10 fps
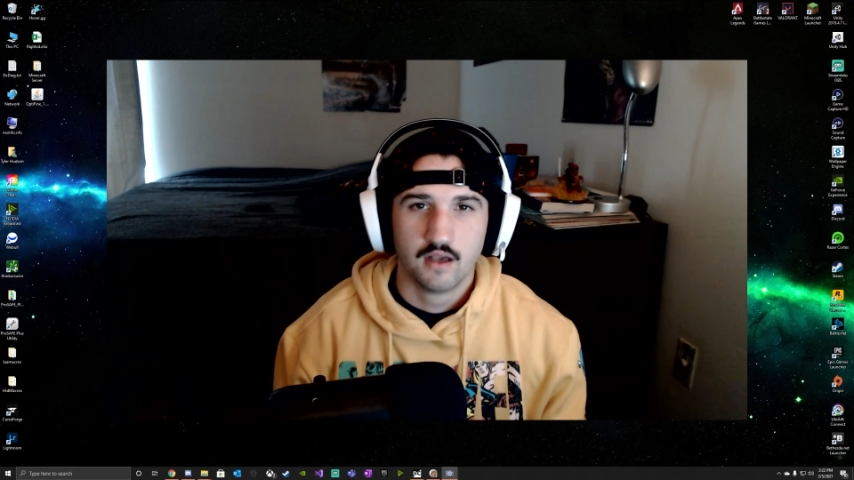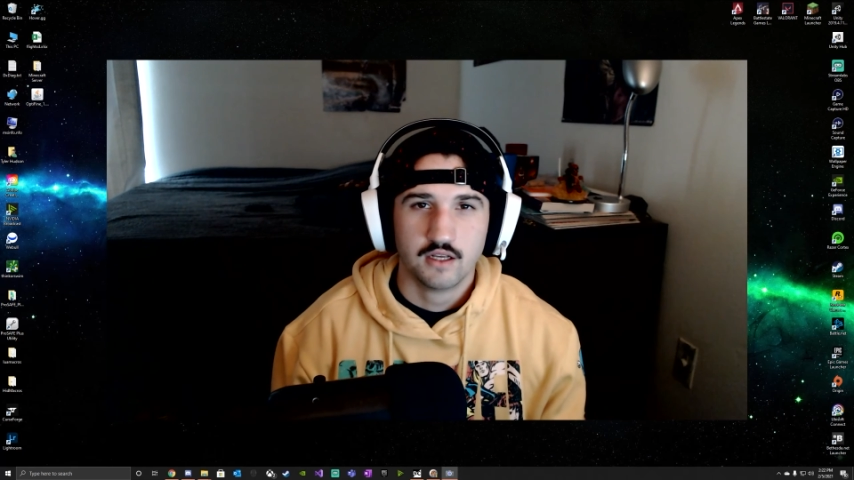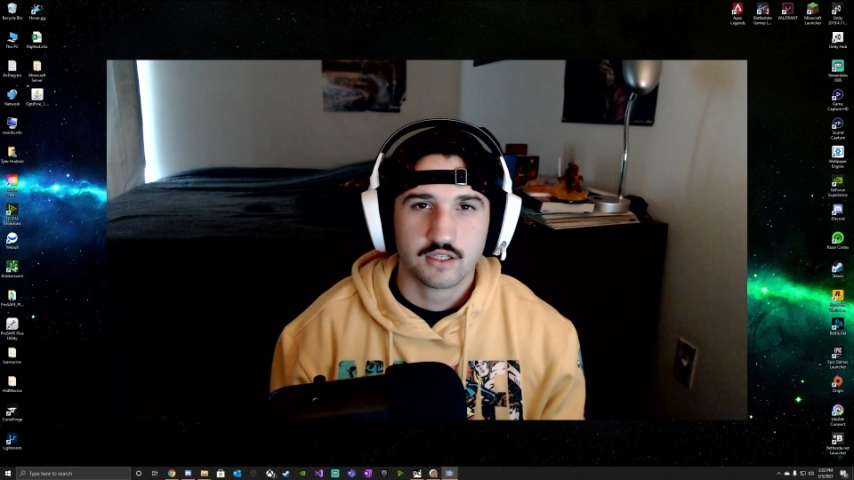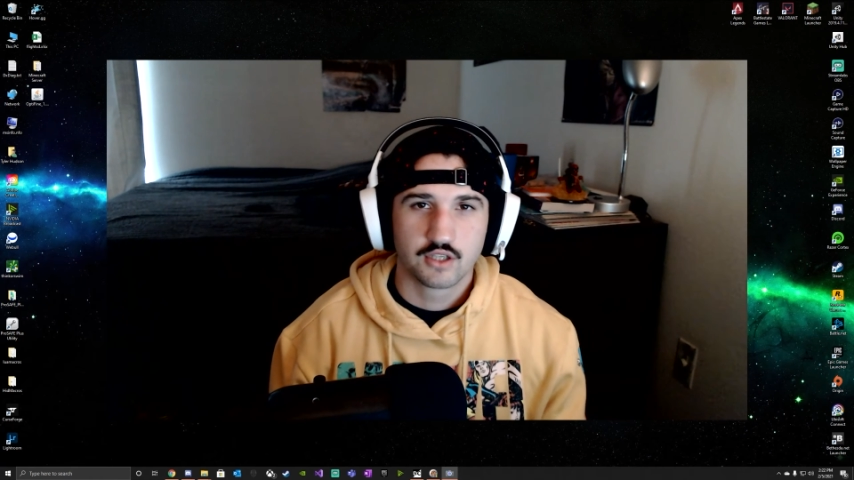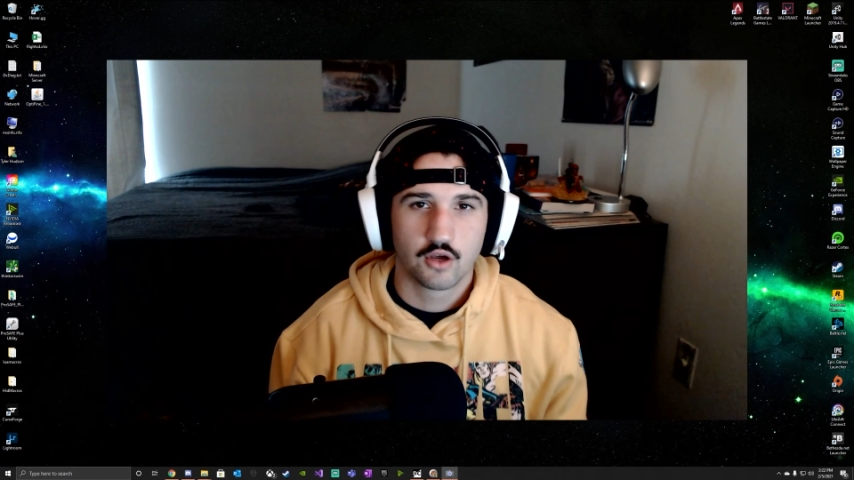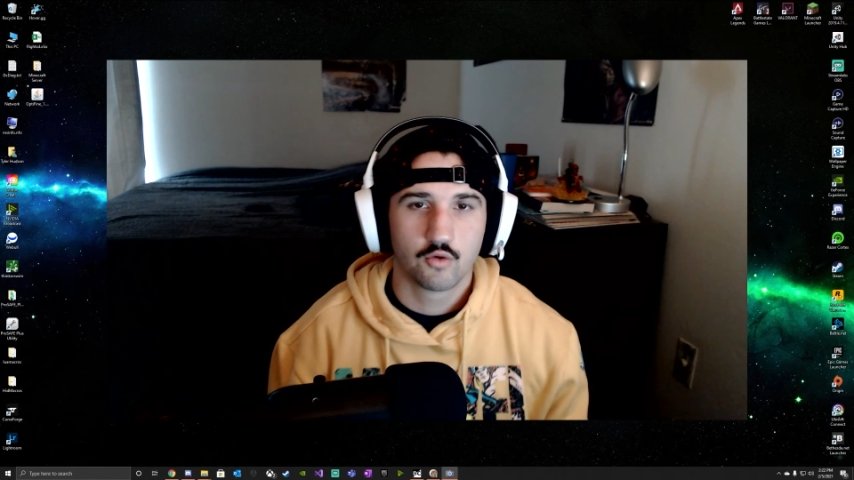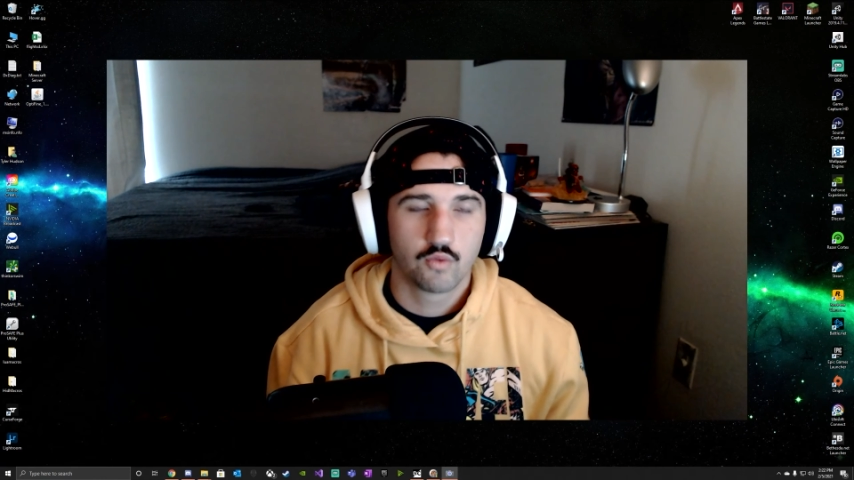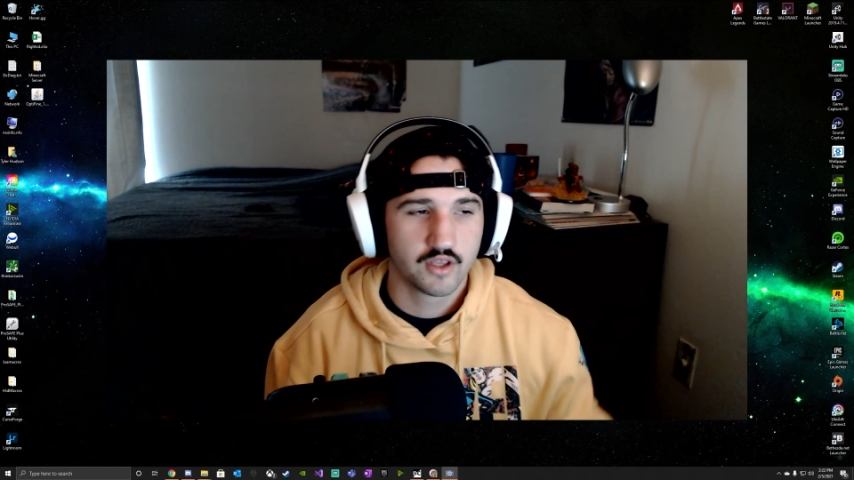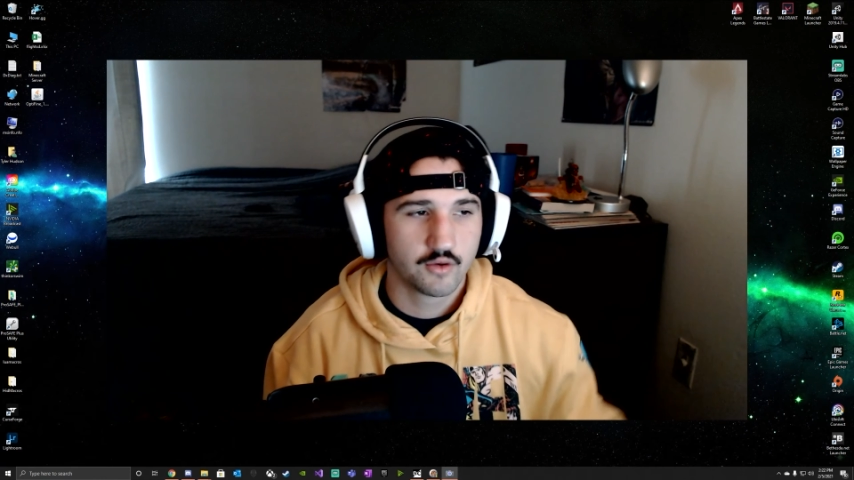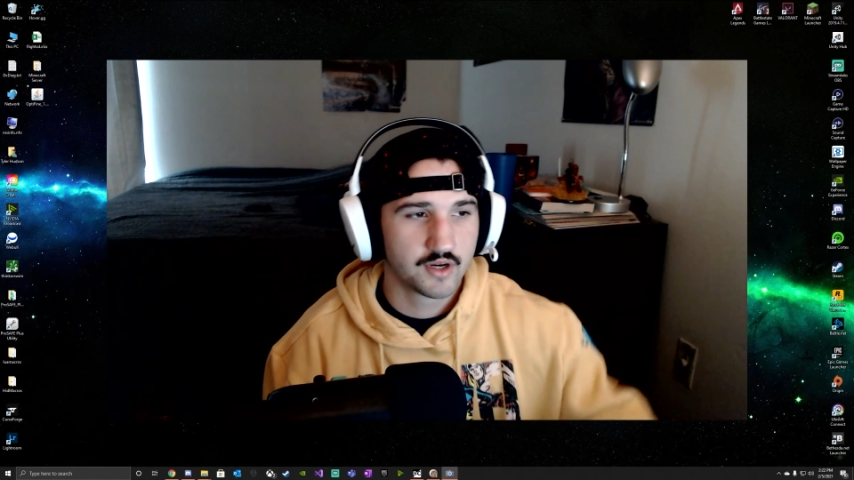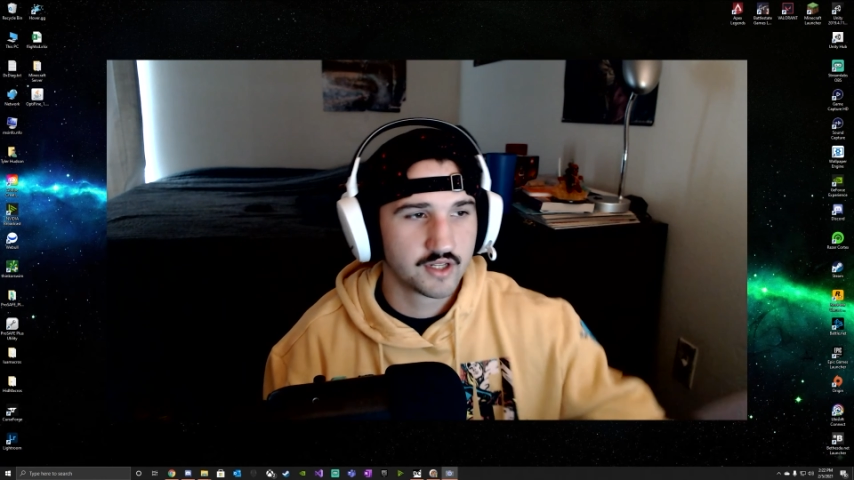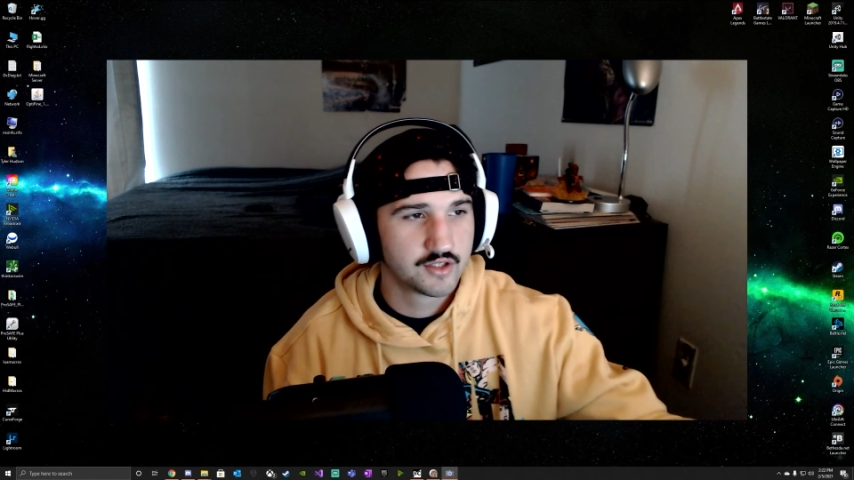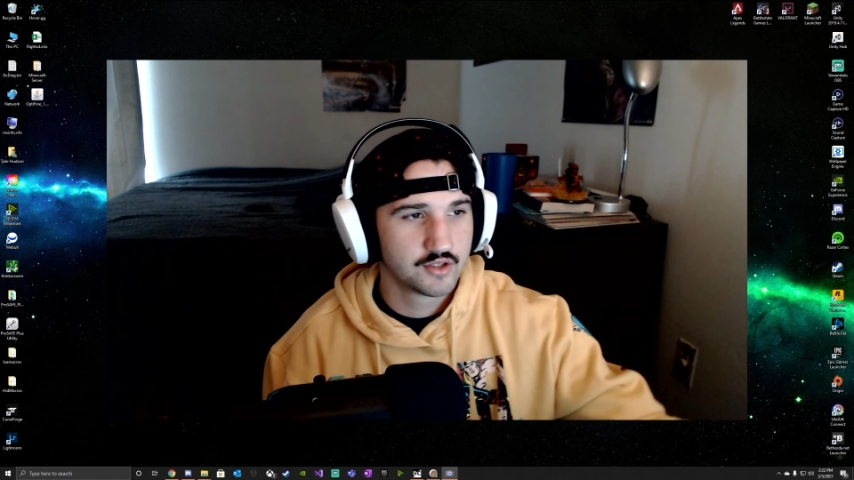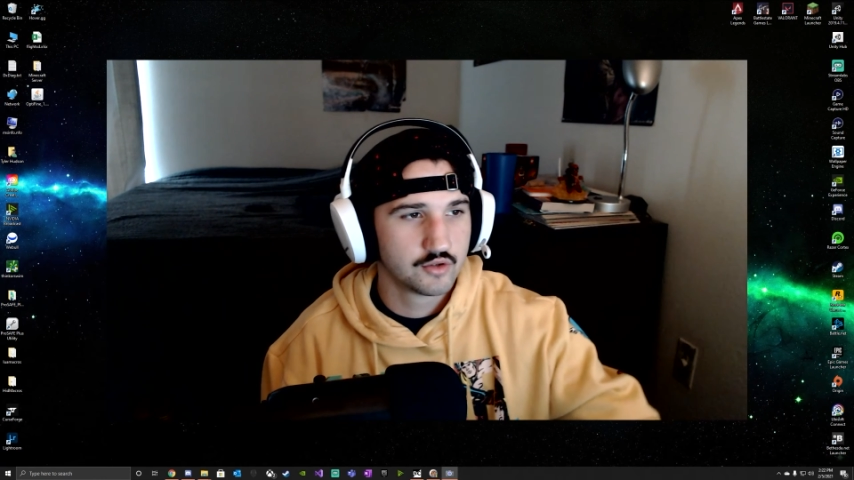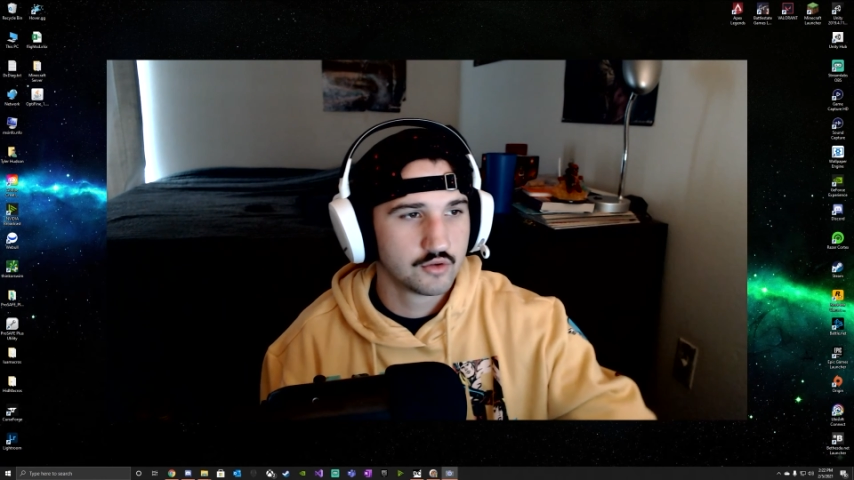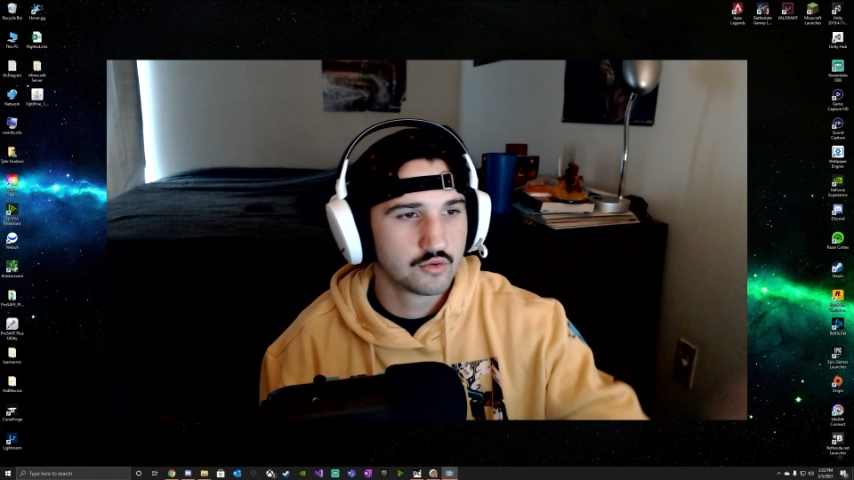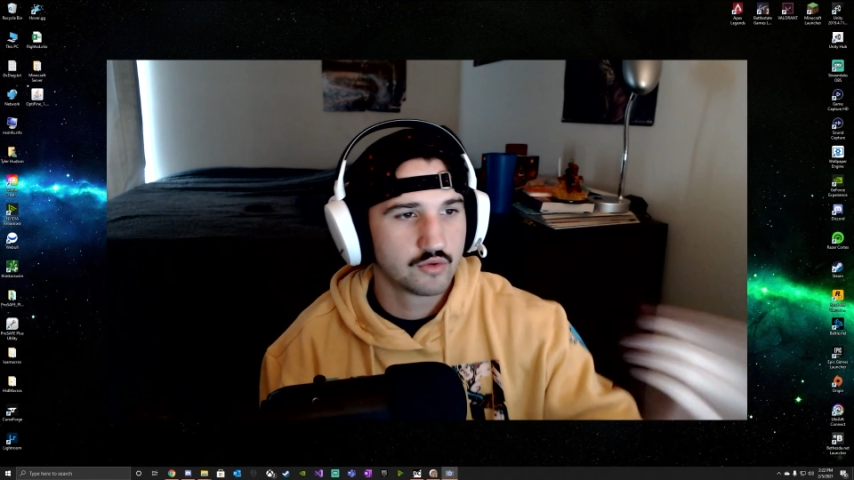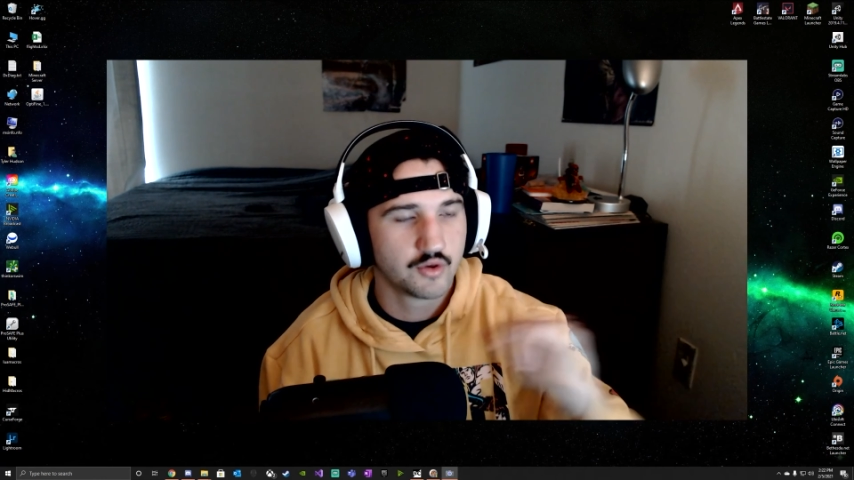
So what you want to do,